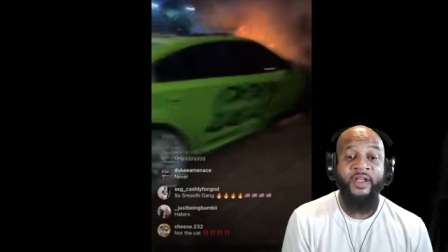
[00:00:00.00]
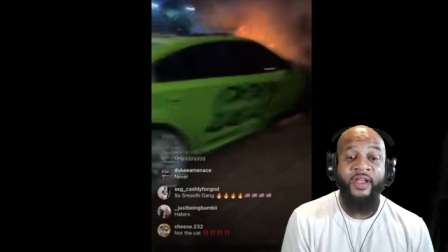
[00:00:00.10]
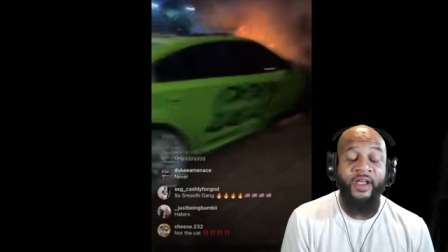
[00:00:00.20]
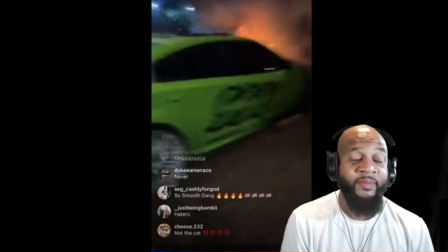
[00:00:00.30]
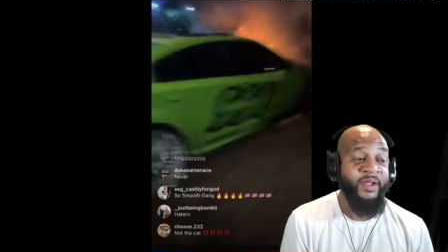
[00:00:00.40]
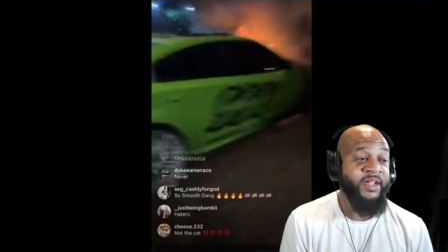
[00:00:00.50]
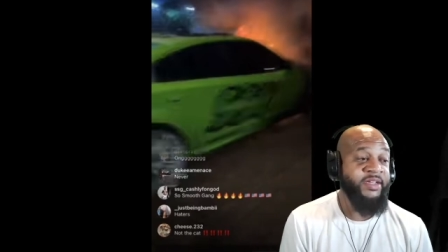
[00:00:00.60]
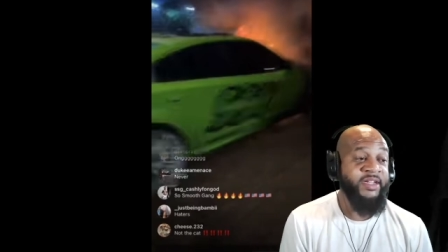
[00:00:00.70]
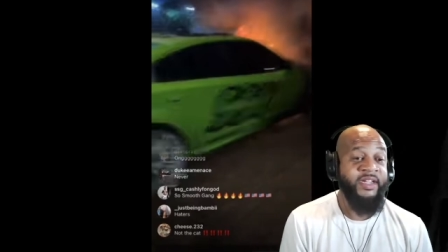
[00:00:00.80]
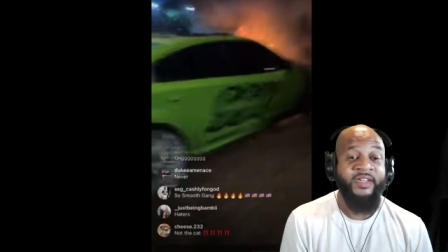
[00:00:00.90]
I
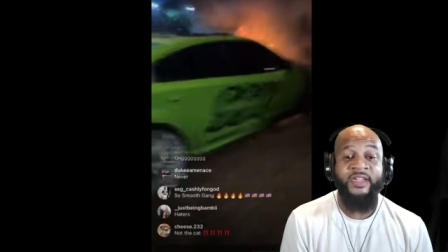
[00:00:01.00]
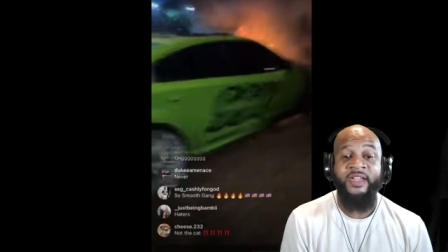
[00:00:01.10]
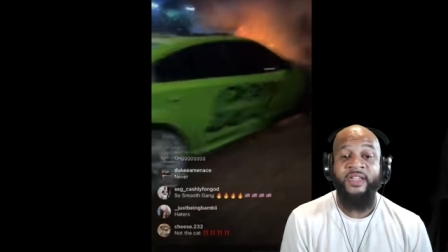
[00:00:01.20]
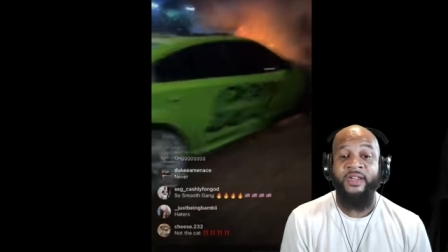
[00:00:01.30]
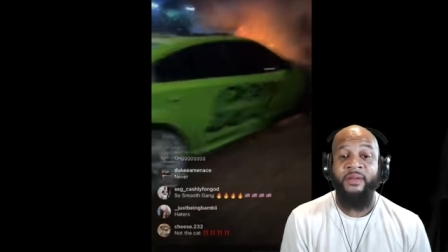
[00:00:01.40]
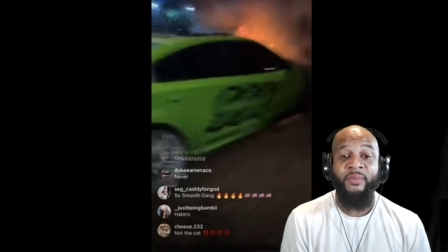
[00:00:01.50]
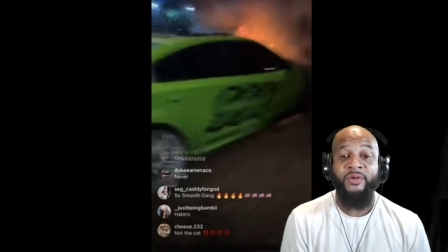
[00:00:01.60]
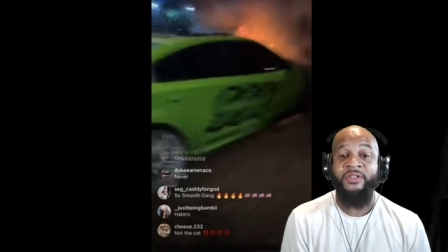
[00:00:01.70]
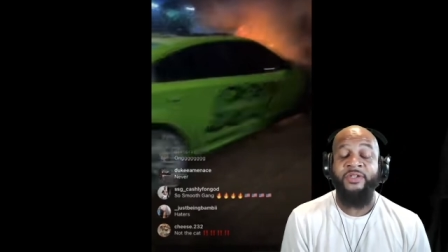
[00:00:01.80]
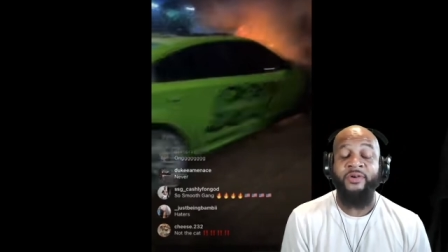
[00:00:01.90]
mean, it, it,
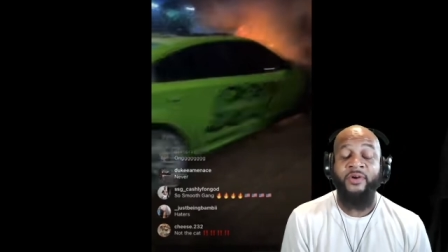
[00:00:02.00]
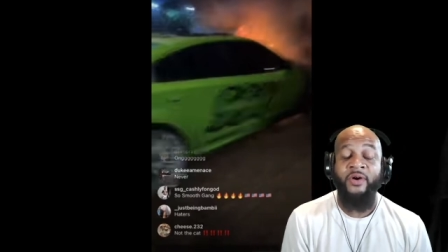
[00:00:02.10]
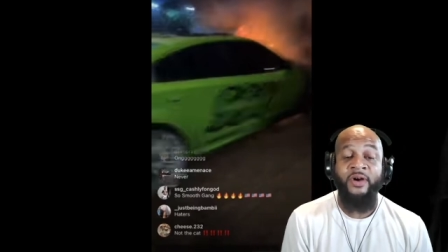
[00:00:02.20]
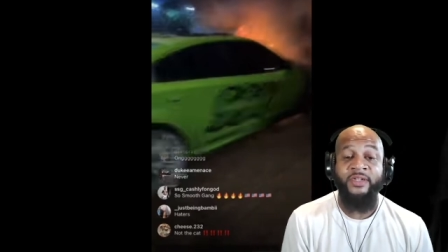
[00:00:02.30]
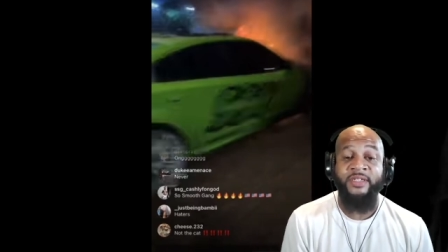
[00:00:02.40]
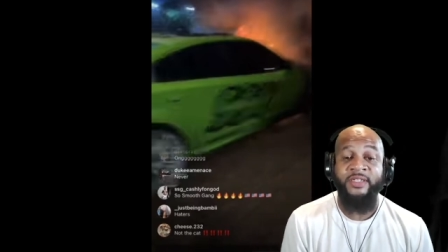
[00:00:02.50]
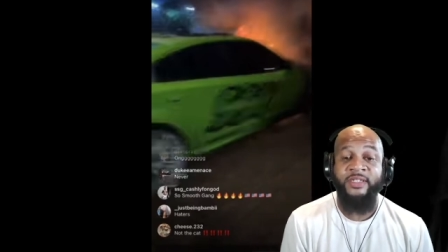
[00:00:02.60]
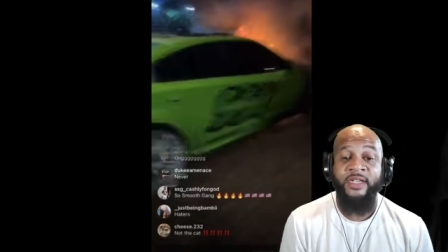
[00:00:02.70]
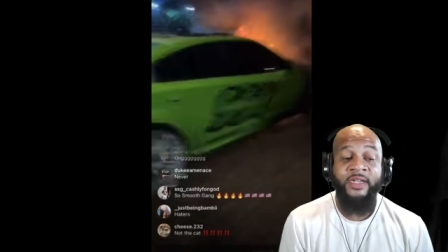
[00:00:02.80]
most of your cars is